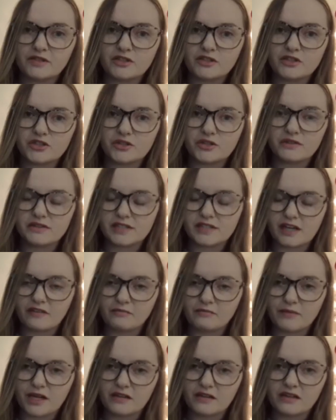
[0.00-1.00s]
the students have
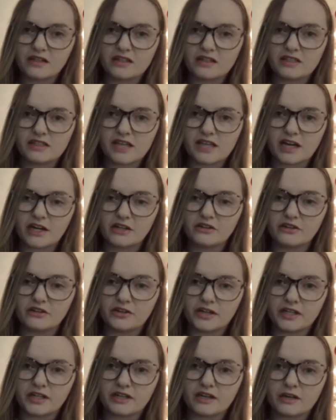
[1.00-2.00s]
met the desired
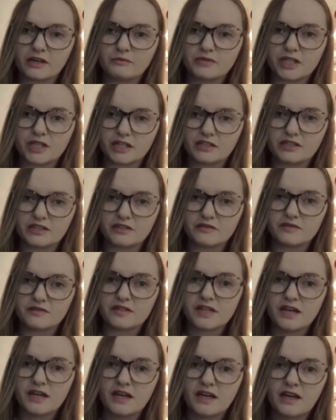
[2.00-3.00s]
learning
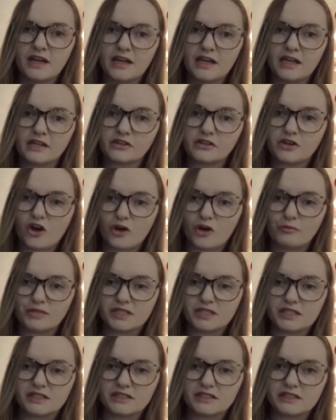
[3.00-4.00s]
objectives and
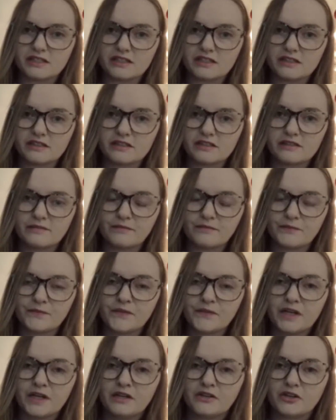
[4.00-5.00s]
competencies.
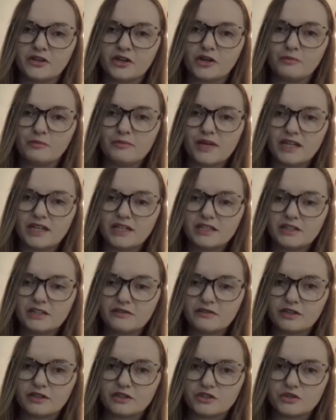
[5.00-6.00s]
There are many
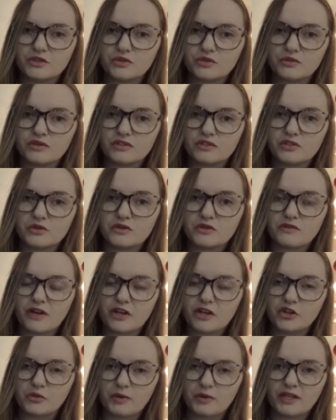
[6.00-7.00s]
different tools to
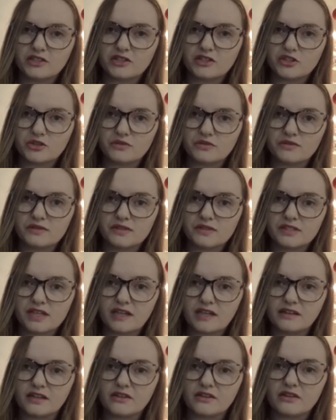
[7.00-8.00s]
evaluate students
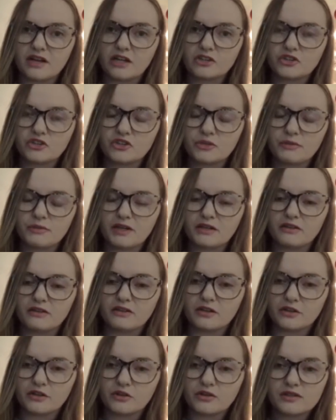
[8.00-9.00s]
in the classroom and
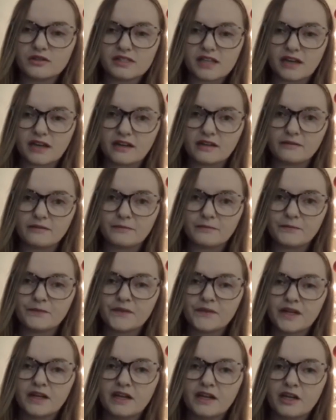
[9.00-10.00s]
clinical setting,
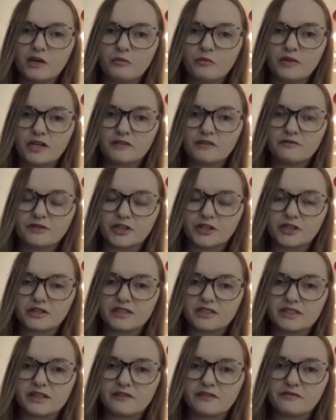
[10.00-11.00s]
and we have learned
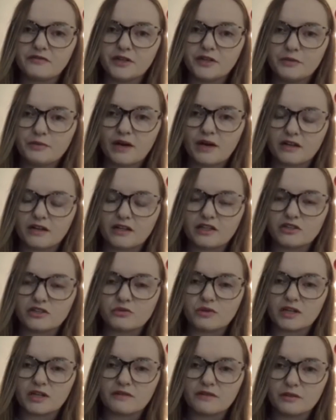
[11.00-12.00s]
that feedback is
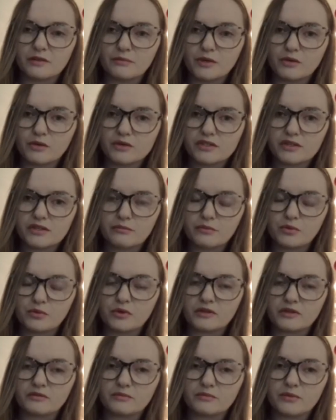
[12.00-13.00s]
one of the most
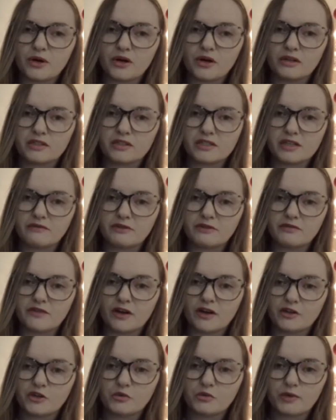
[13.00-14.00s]
important parts of
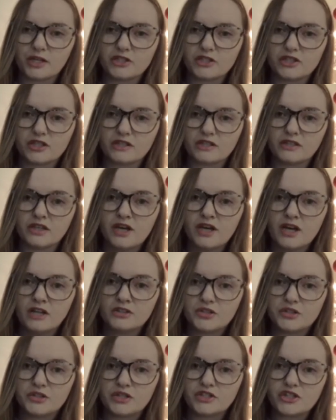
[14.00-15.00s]
evaluation
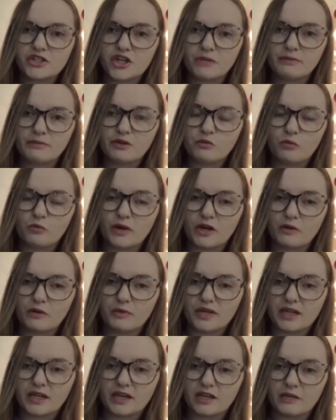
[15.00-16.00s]
to determine where
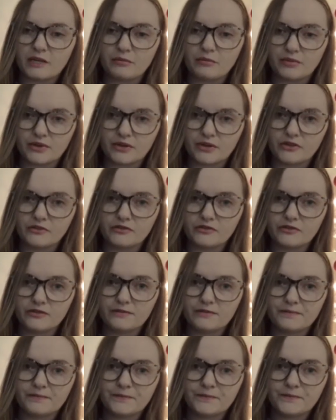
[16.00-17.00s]
we can improve.
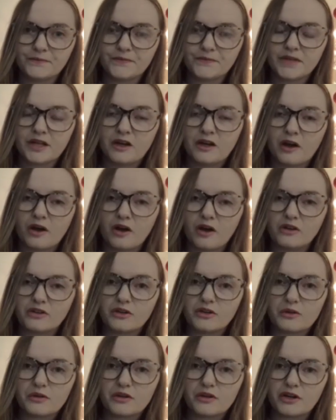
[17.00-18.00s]

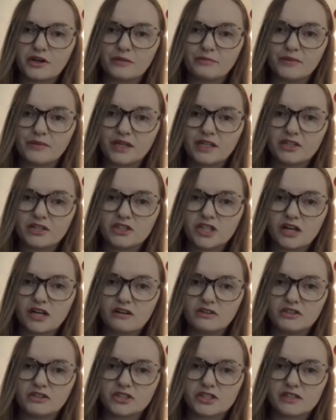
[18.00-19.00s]
Although there are many
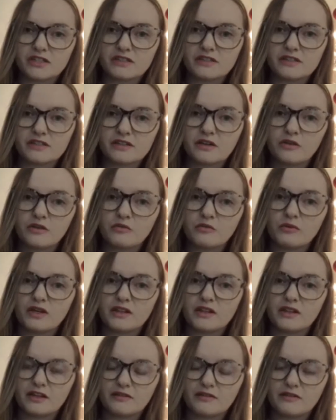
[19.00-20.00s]
challenges
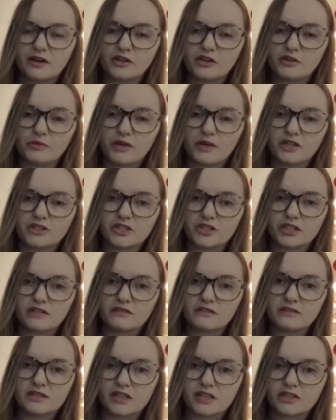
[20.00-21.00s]
with
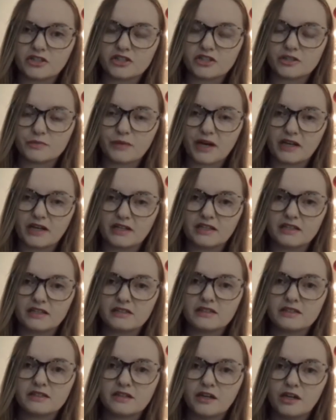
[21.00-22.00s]
evaluation, such as
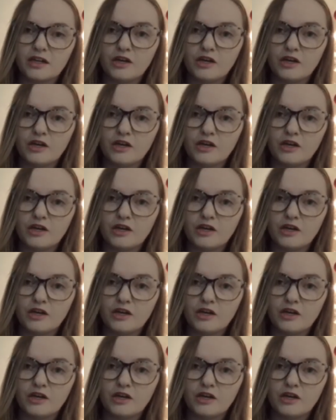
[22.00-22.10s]
bias,